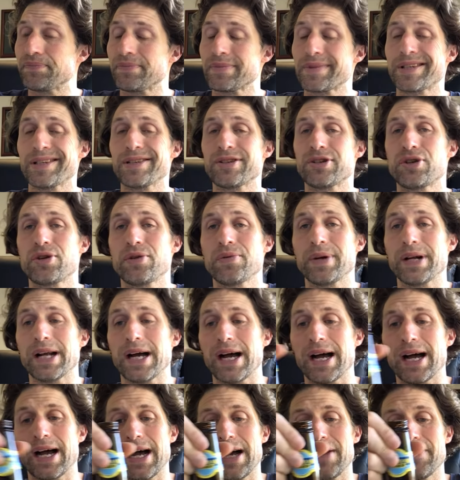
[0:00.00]
It's a
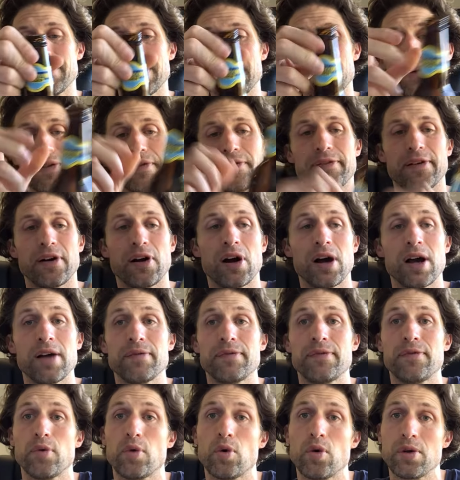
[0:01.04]
2.5 out of 5
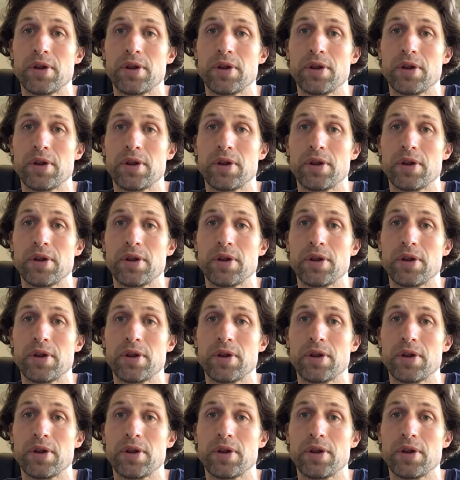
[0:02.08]
for